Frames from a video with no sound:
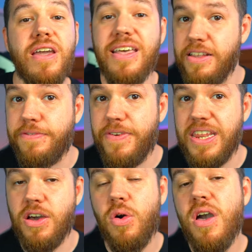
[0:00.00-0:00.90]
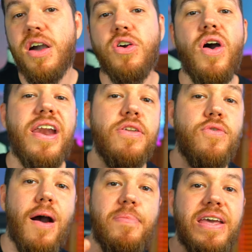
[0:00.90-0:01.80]
in this video, go ahead and
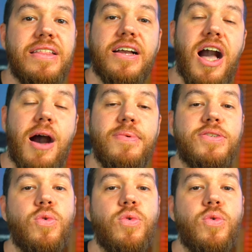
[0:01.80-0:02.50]
drop it in the comments.